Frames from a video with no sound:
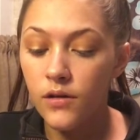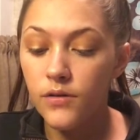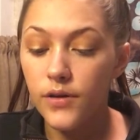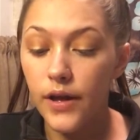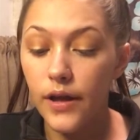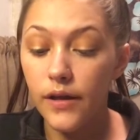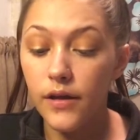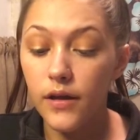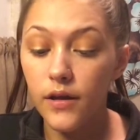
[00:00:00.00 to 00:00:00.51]

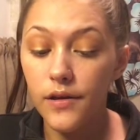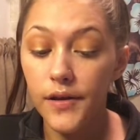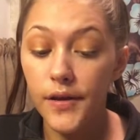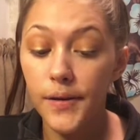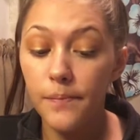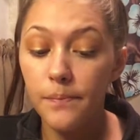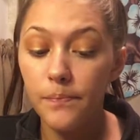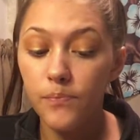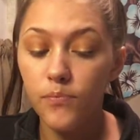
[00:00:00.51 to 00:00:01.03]
taking
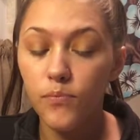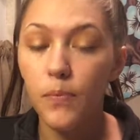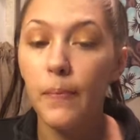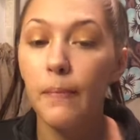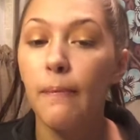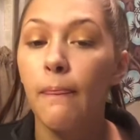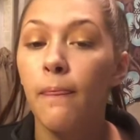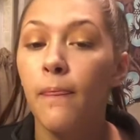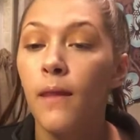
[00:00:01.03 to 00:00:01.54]
it,
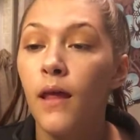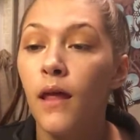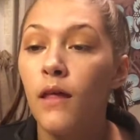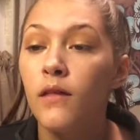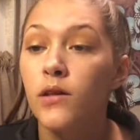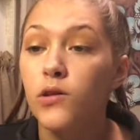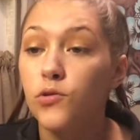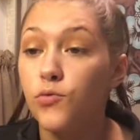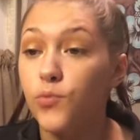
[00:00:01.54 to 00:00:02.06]

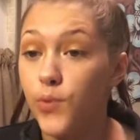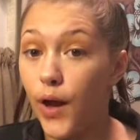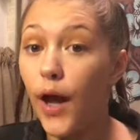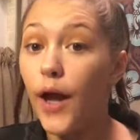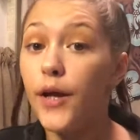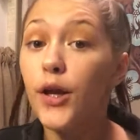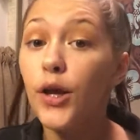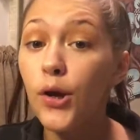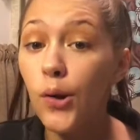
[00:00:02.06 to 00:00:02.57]
this is what
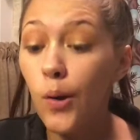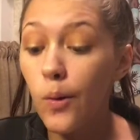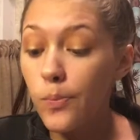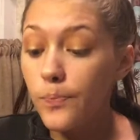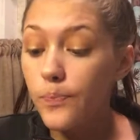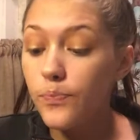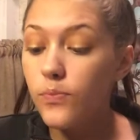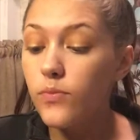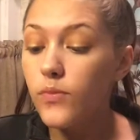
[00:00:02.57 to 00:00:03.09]
I do,
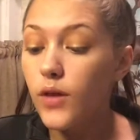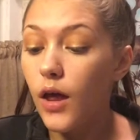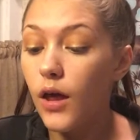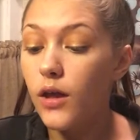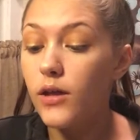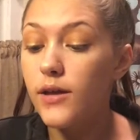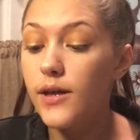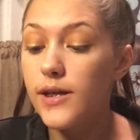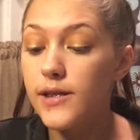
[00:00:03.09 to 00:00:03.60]

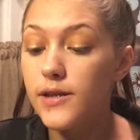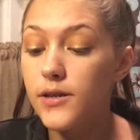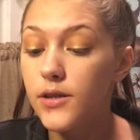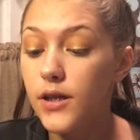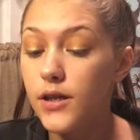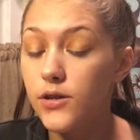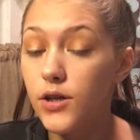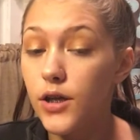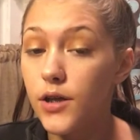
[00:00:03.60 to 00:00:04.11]
because
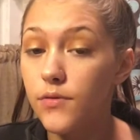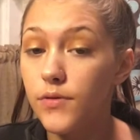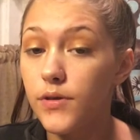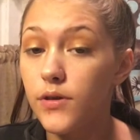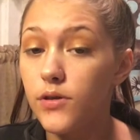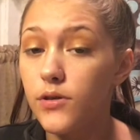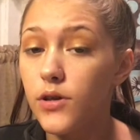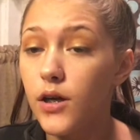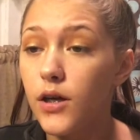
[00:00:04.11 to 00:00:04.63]
it's like
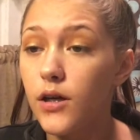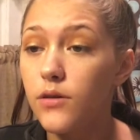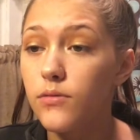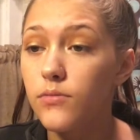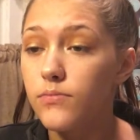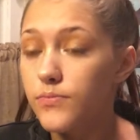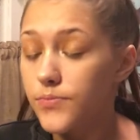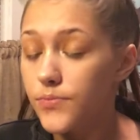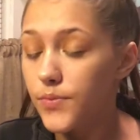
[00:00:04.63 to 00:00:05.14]
really dark
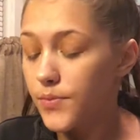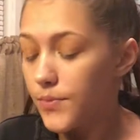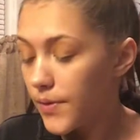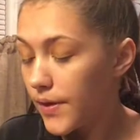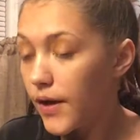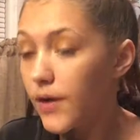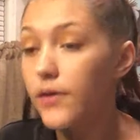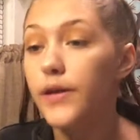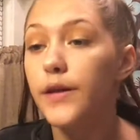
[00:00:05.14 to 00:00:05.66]

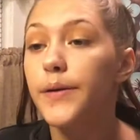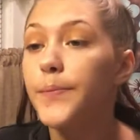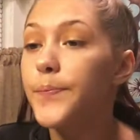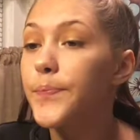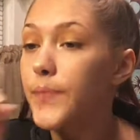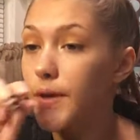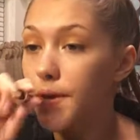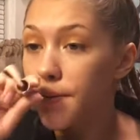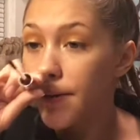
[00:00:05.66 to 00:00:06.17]
without it.
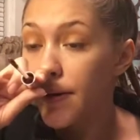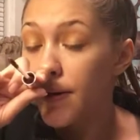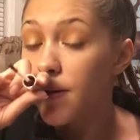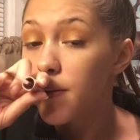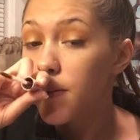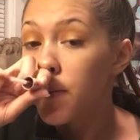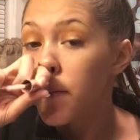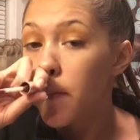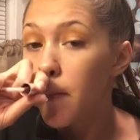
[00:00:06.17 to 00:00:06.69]

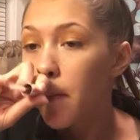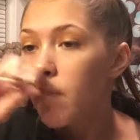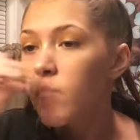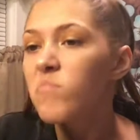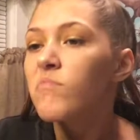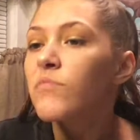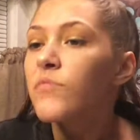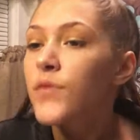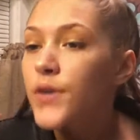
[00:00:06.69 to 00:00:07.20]
Anyways,
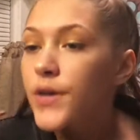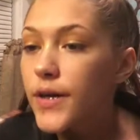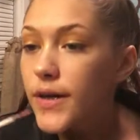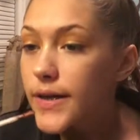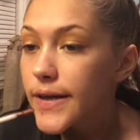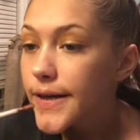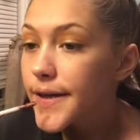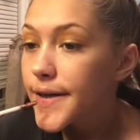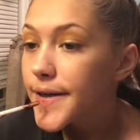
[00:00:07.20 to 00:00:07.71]
I
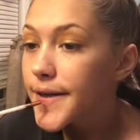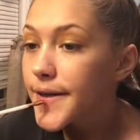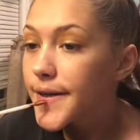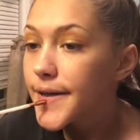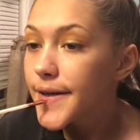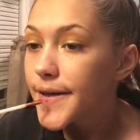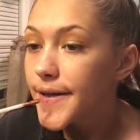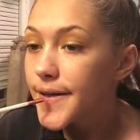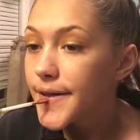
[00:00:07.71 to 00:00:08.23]
take it,
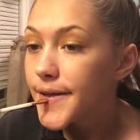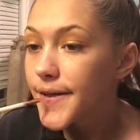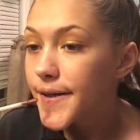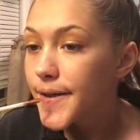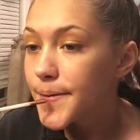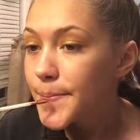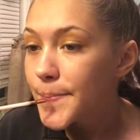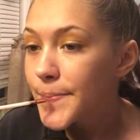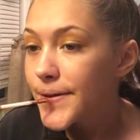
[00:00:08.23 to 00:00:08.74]
I just
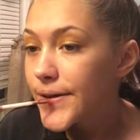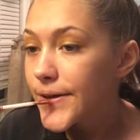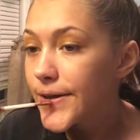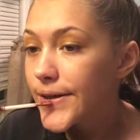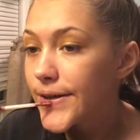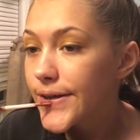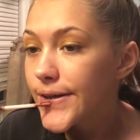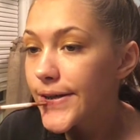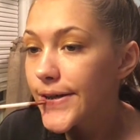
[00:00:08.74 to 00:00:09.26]
like
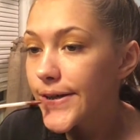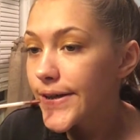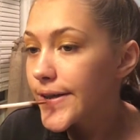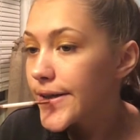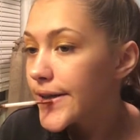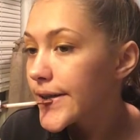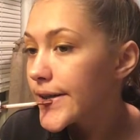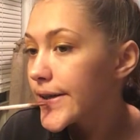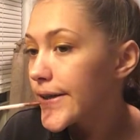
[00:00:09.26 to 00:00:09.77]
put
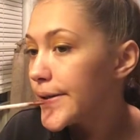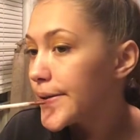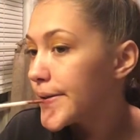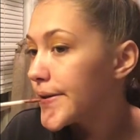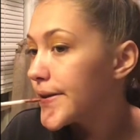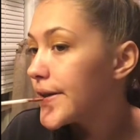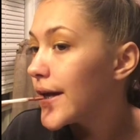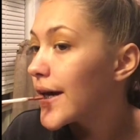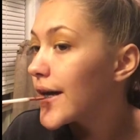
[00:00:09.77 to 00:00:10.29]

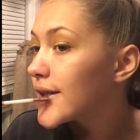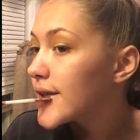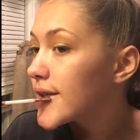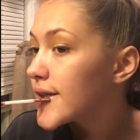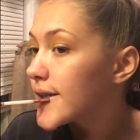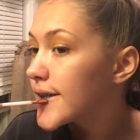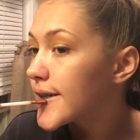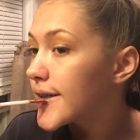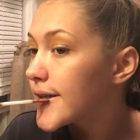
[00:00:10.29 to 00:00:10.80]
colored dots
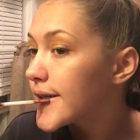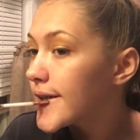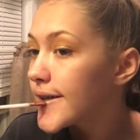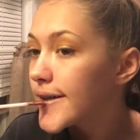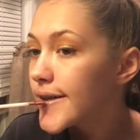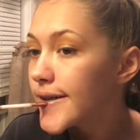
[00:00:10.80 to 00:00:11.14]
on it.